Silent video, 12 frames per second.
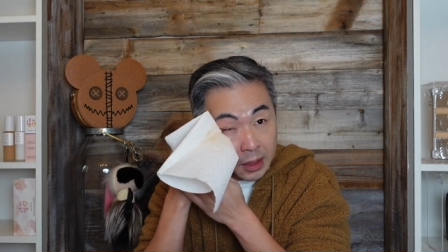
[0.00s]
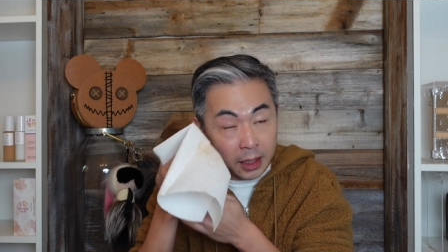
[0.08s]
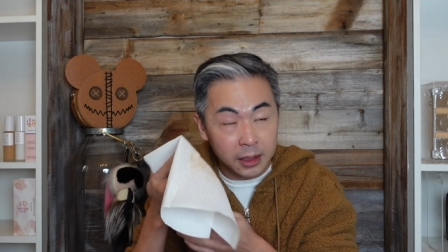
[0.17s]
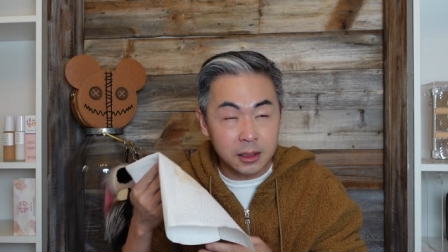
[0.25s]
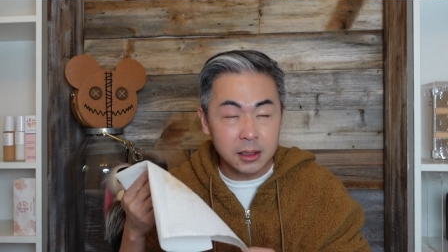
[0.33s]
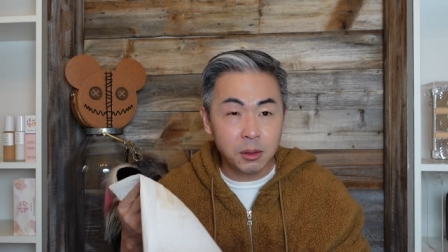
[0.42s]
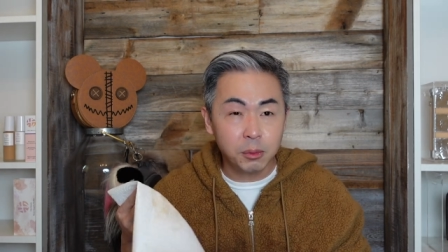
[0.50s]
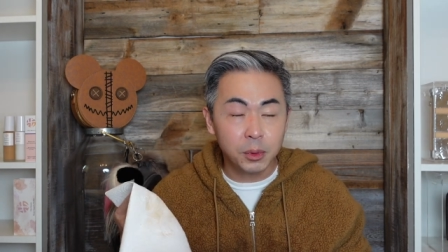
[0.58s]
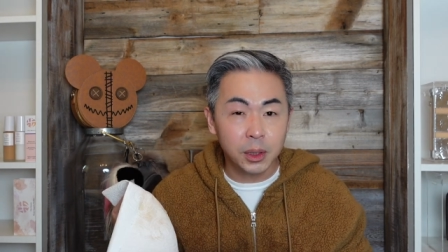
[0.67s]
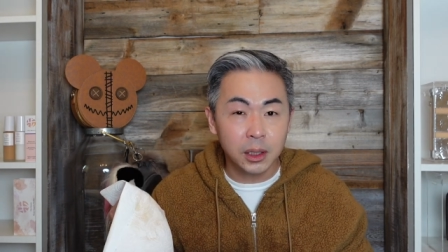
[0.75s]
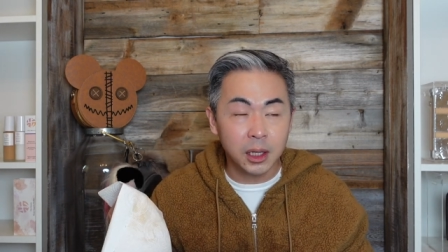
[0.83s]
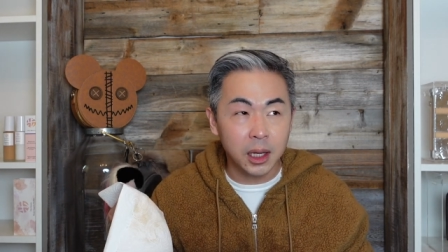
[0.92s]
It doesn't
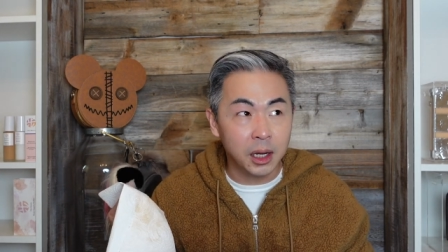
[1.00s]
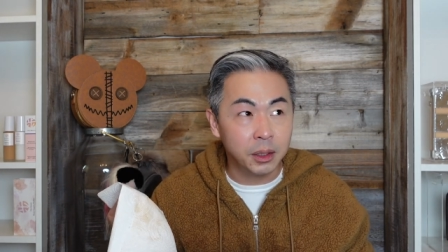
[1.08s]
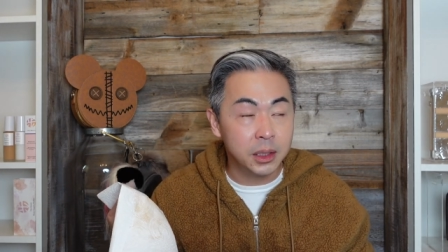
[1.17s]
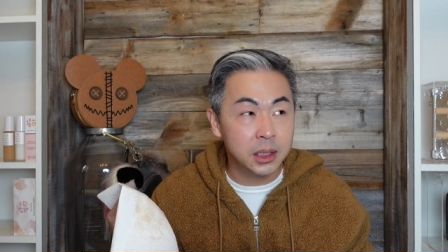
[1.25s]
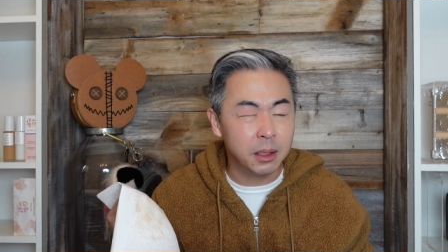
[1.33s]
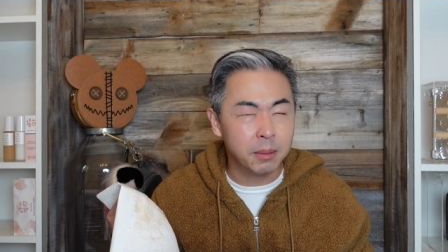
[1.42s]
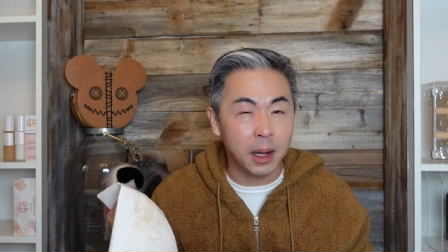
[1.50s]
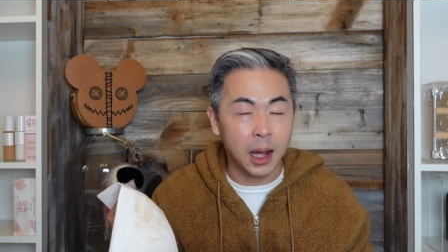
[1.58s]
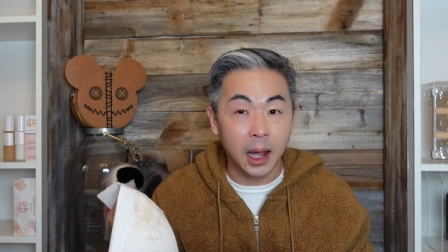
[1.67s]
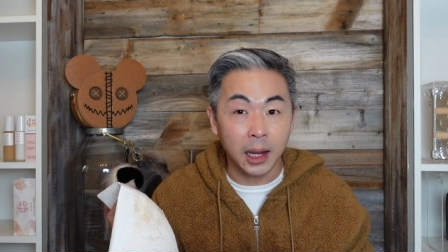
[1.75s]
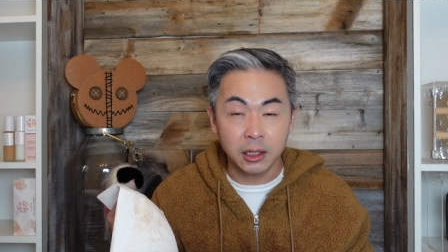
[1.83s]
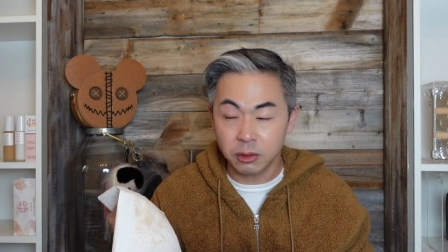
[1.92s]
really irritate my
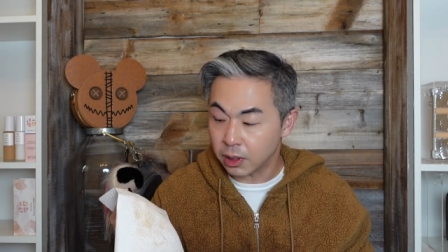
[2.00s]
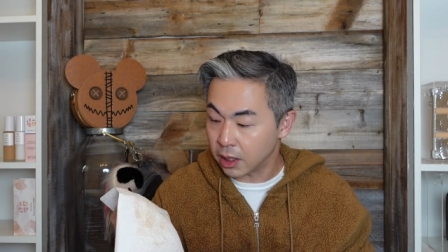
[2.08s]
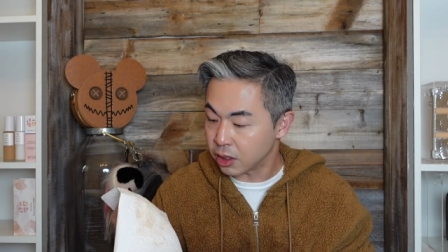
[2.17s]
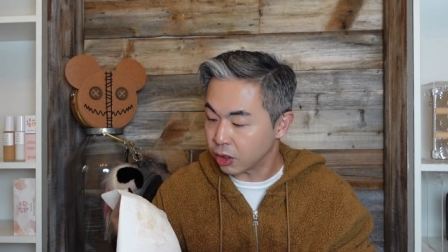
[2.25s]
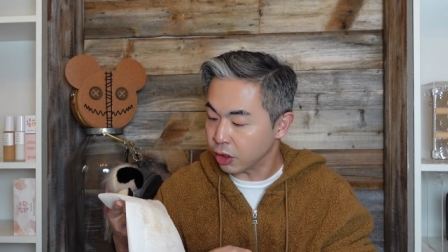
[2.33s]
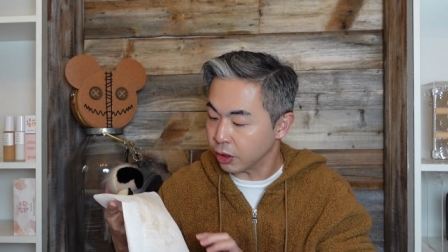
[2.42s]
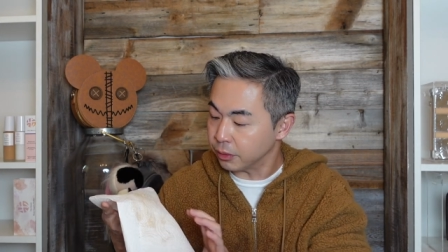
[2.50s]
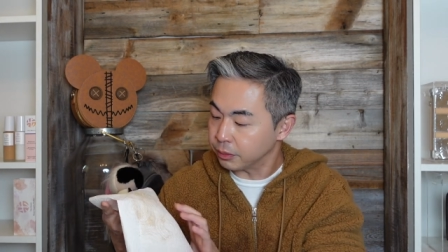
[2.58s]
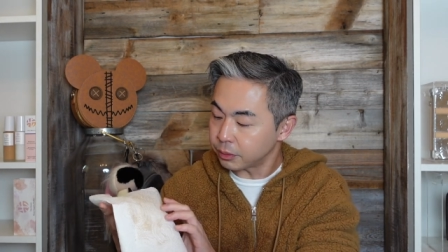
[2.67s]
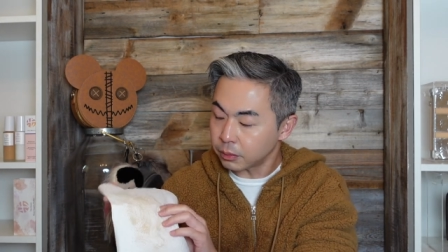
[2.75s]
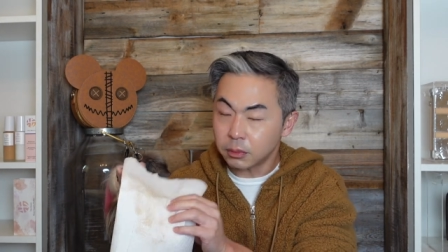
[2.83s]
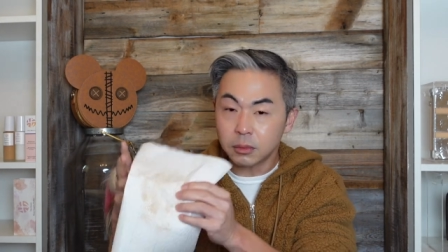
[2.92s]
eyes, so that's good.
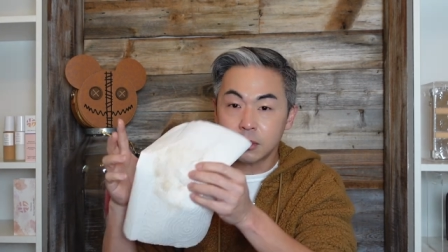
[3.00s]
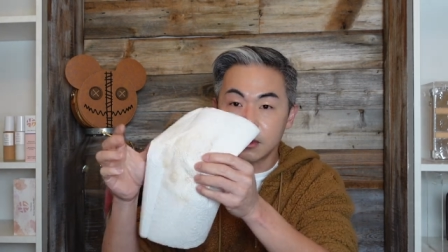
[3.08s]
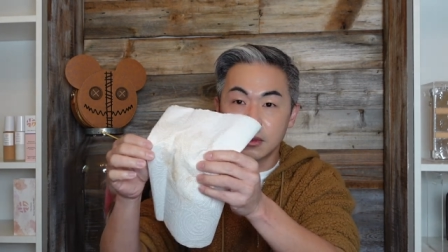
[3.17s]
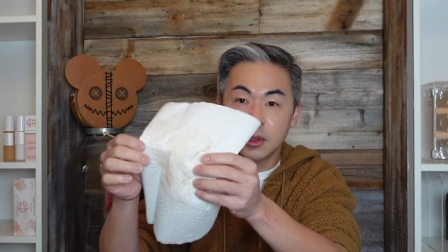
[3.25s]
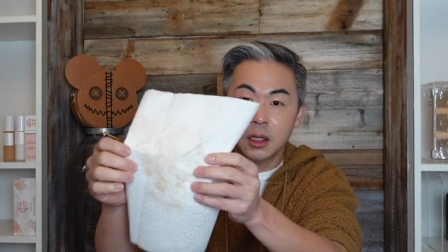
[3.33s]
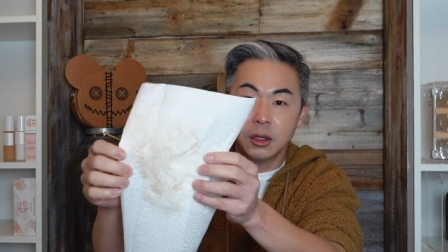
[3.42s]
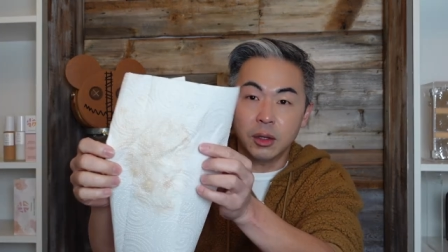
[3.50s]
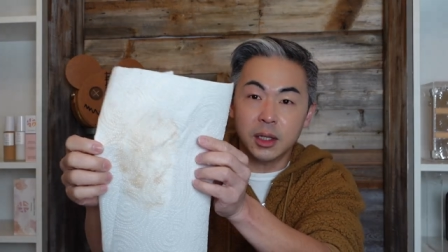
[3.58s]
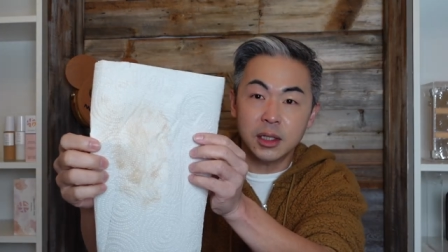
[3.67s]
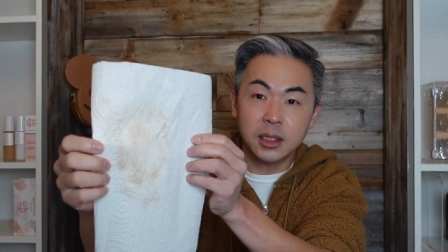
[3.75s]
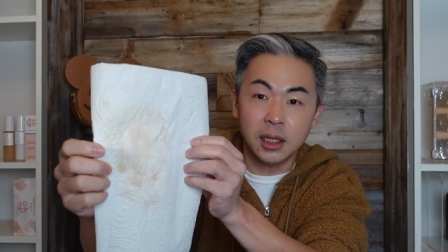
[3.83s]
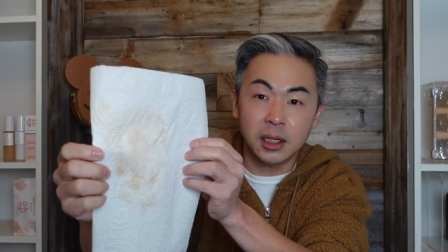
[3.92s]
You
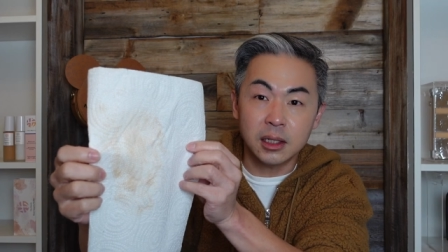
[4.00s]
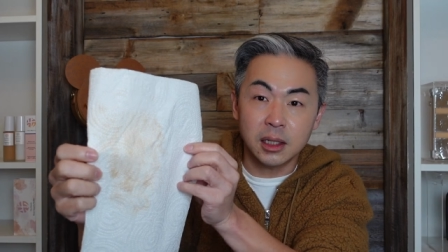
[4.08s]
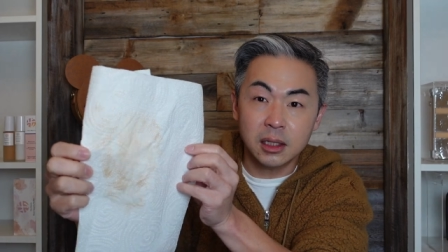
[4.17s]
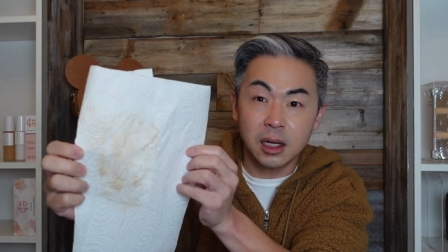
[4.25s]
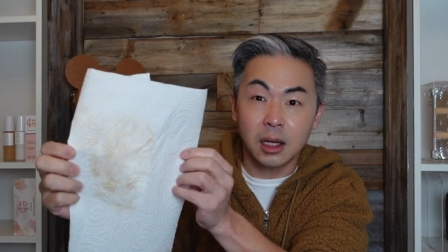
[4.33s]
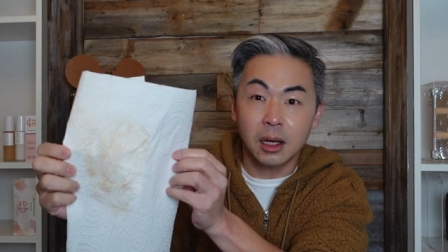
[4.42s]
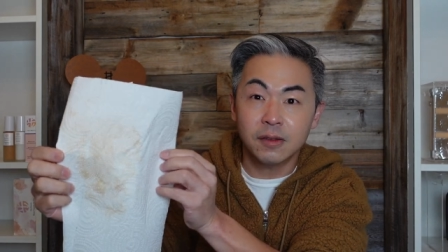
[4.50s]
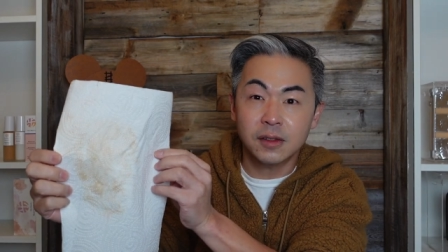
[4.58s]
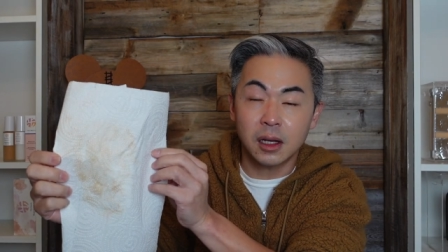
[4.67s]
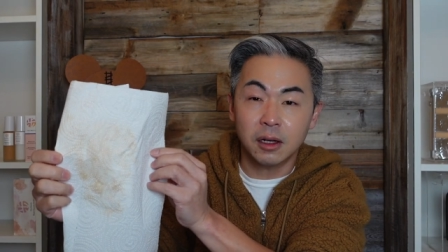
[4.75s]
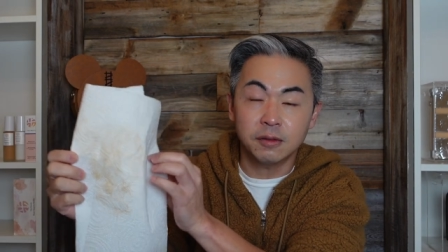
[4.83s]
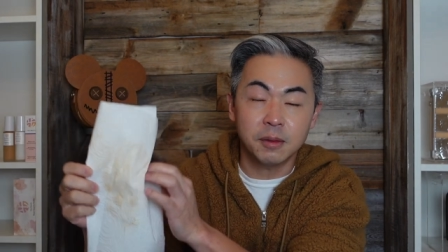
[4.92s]
can see it does take off
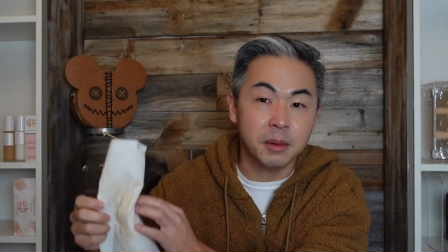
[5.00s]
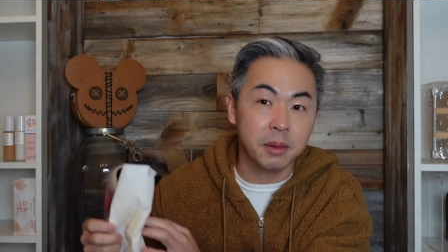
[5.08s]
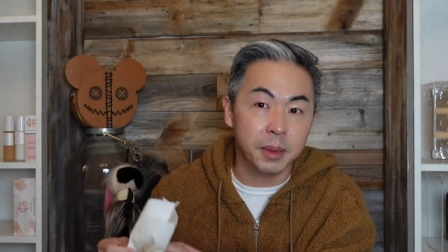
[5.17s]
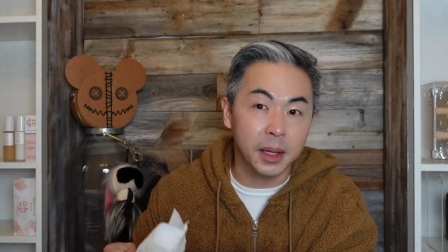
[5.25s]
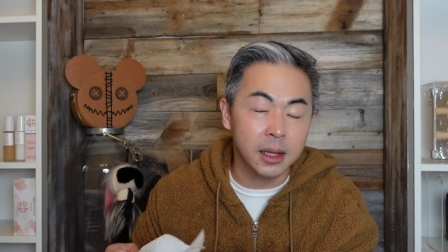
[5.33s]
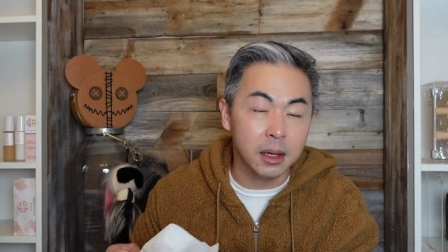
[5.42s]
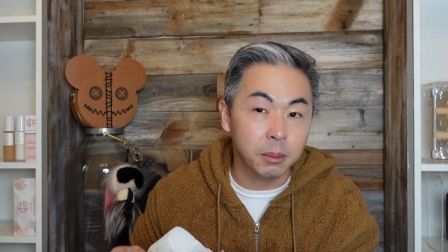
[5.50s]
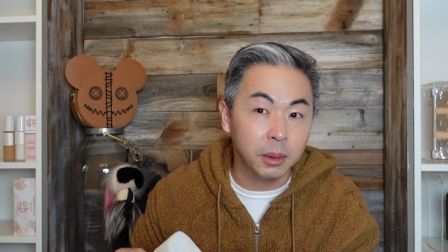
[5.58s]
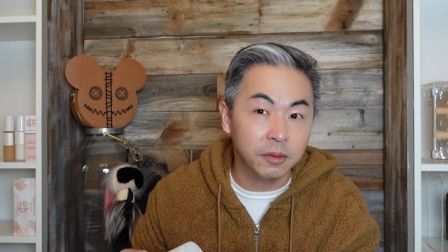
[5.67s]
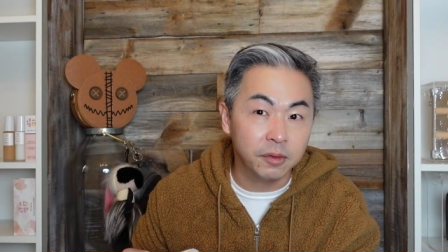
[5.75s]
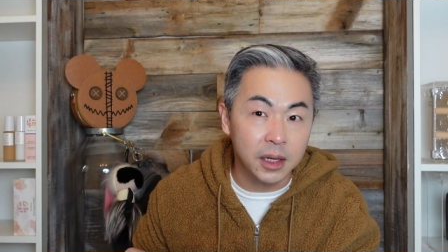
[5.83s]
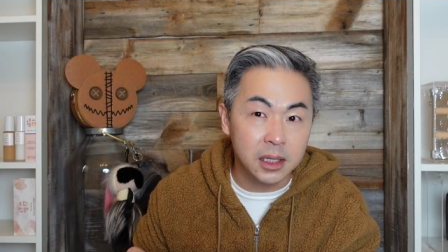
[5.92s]
some of my makeup, my
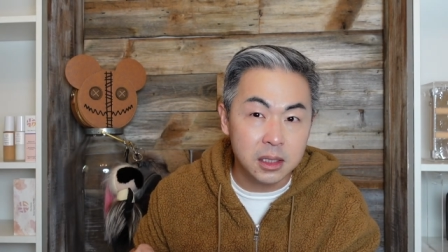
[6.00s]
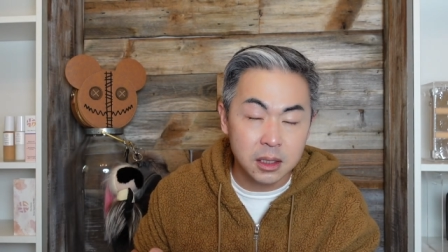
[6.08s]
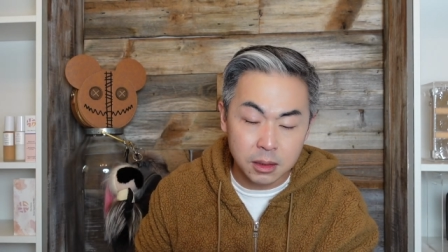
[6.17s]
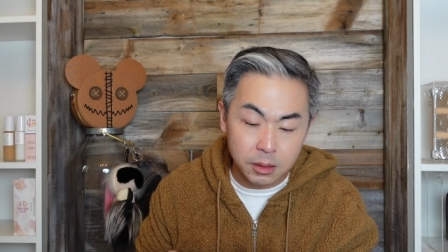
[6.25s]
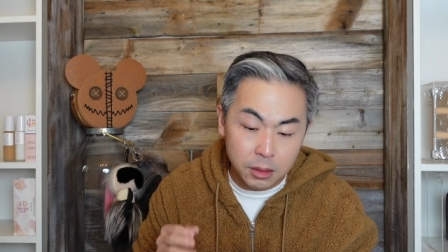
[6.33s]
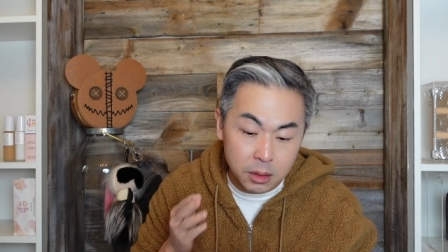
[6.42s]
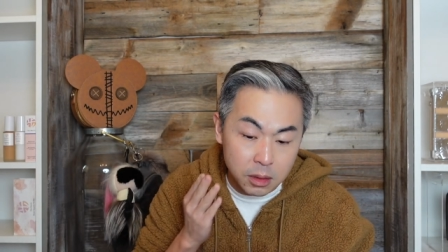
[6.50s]
face.